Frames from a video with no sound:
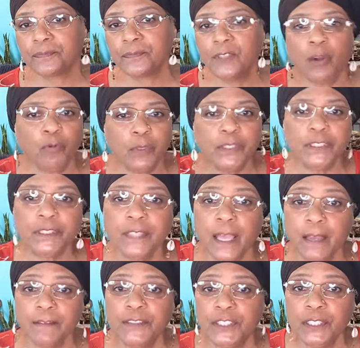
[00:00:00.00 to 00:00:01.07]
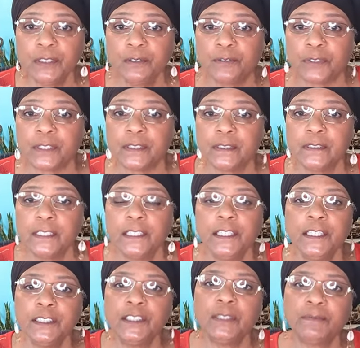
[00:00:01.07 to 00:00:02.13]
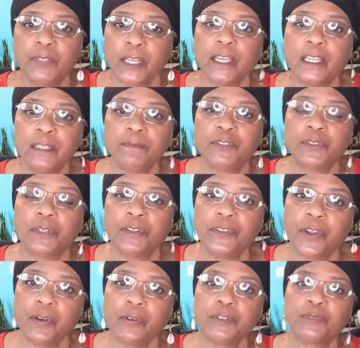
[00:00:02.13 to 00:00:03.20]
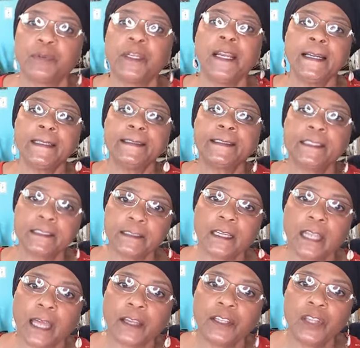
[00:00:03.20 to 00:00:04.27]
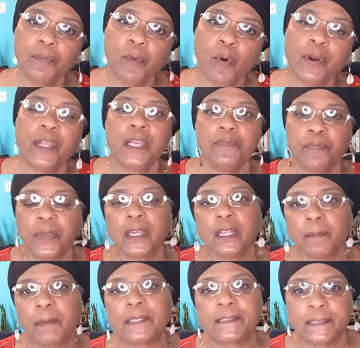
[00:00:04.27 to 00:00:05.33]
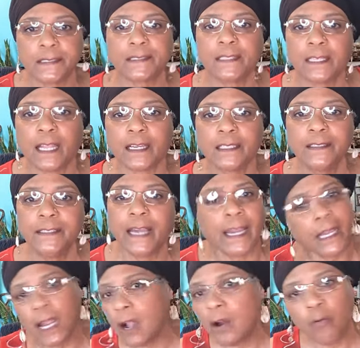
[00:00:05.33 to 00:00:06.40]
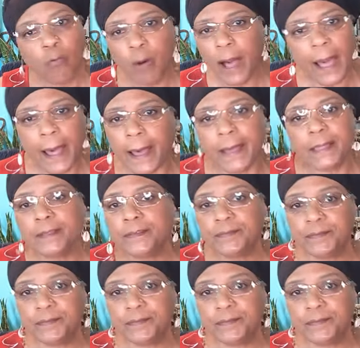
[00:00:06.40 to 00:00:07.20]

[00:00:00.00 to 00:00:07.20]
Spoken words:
No, we just have children and end up taking them to the nursery 6 o'clock in the morning and picking up at 6 o'clock at night. Why?